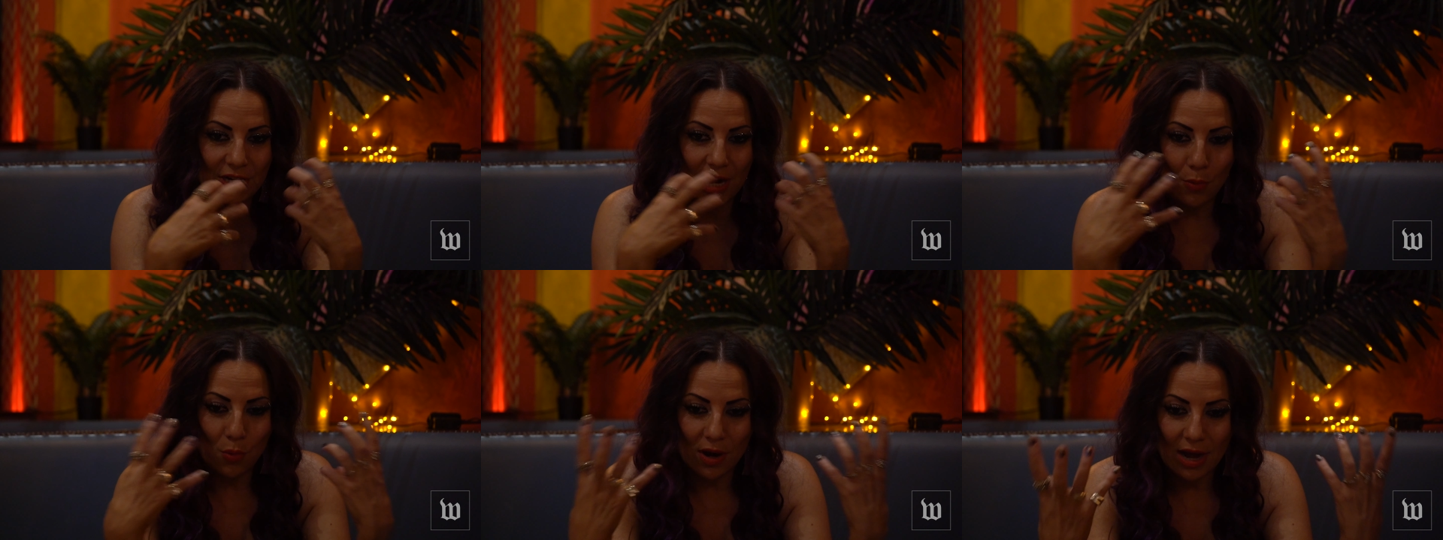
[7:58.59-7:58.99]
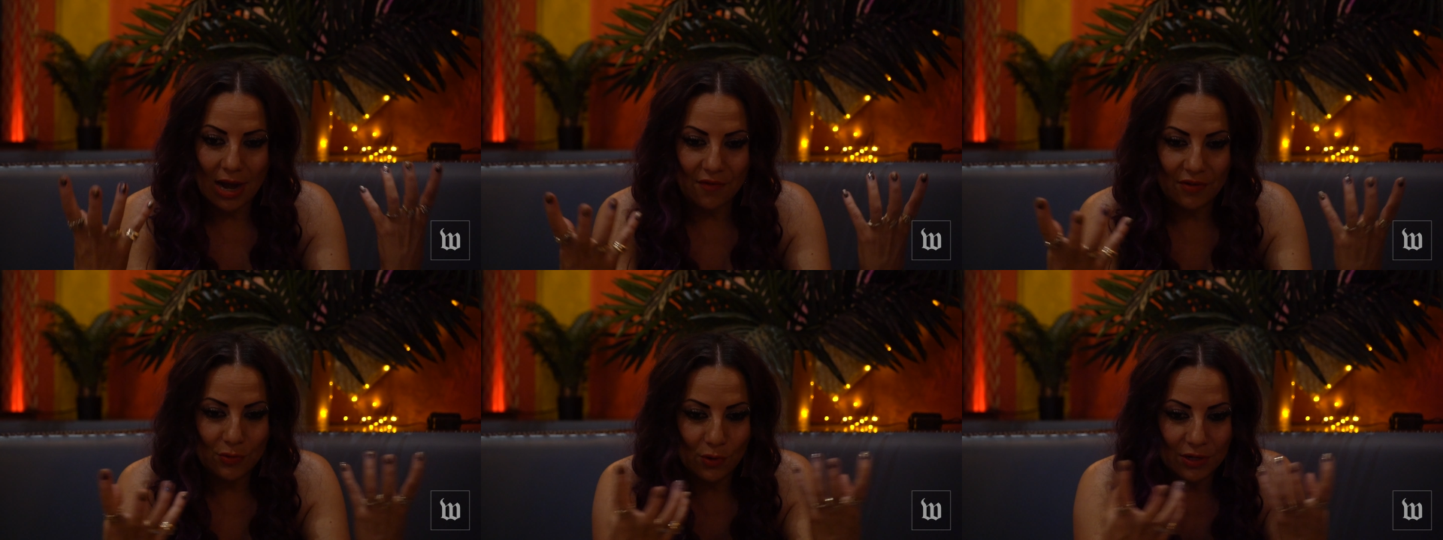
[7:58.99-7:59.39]
and I want
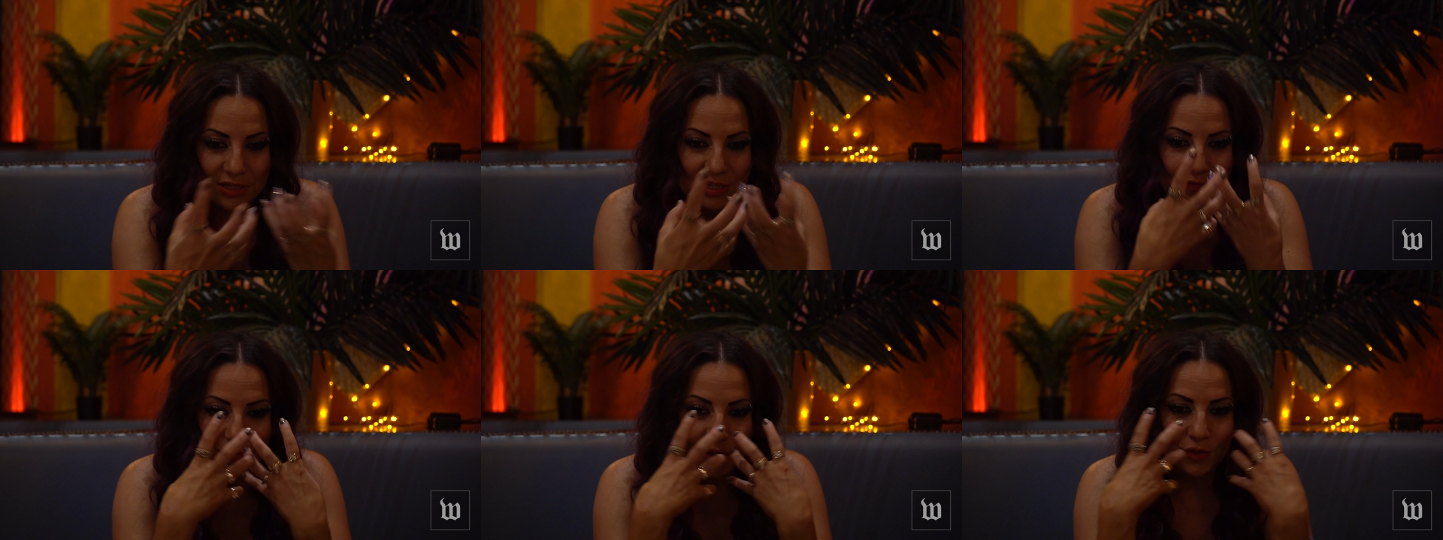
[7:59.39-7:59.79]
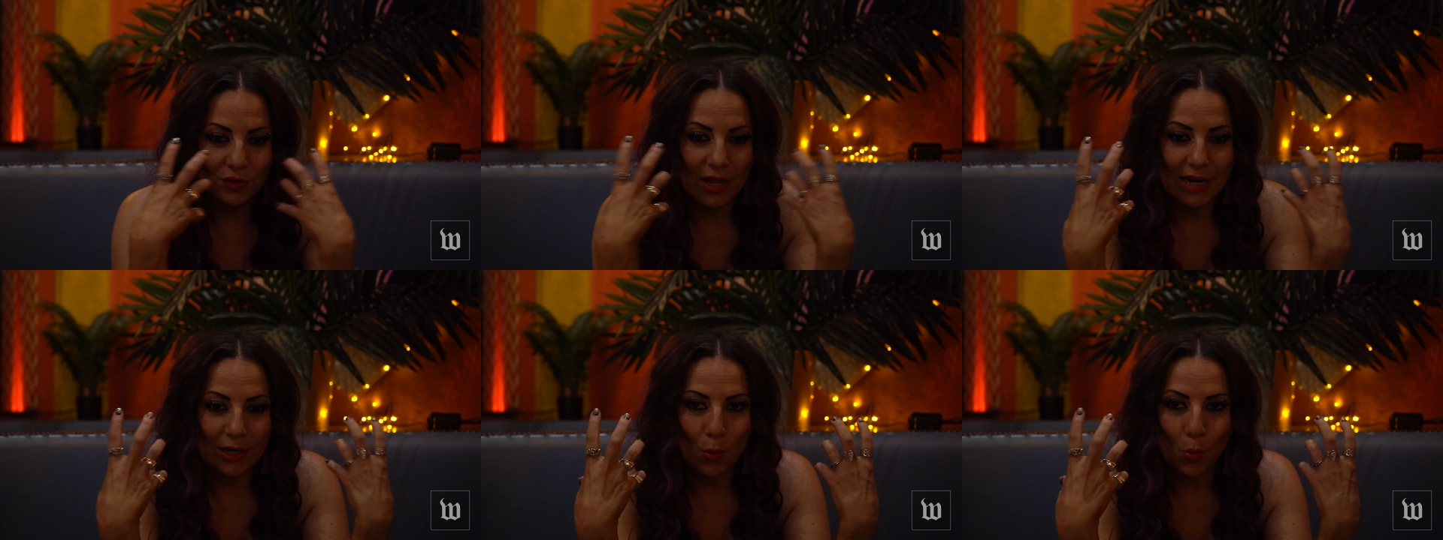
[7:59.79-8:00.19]
everyone to feel
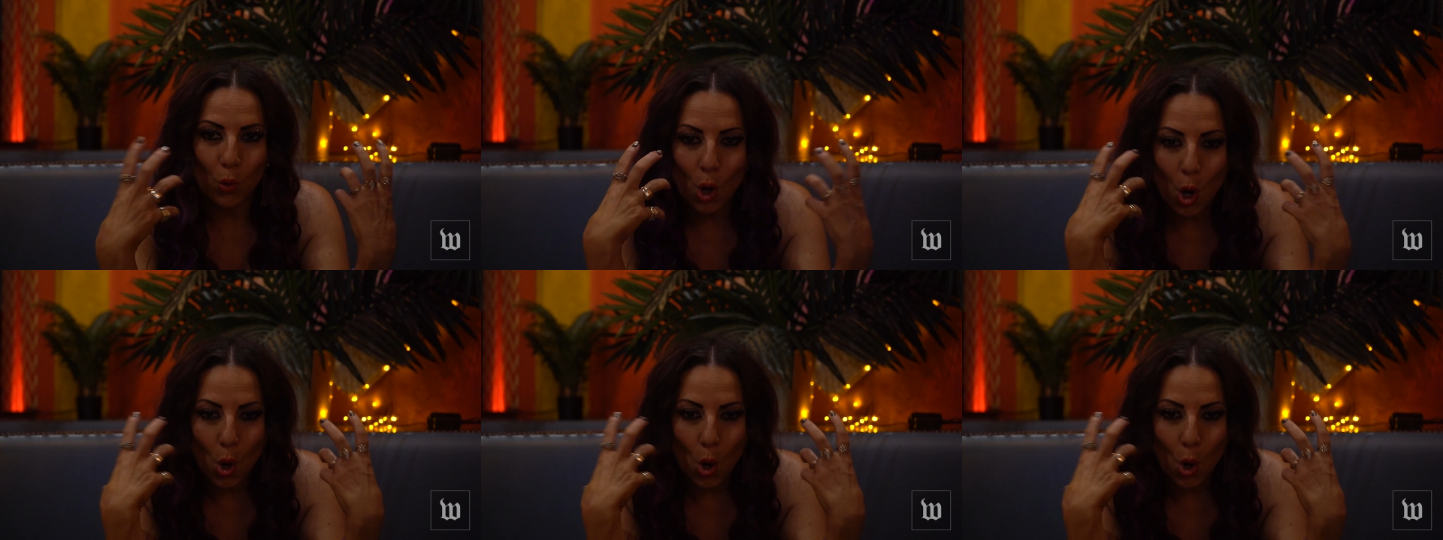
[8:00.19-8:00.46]
like we're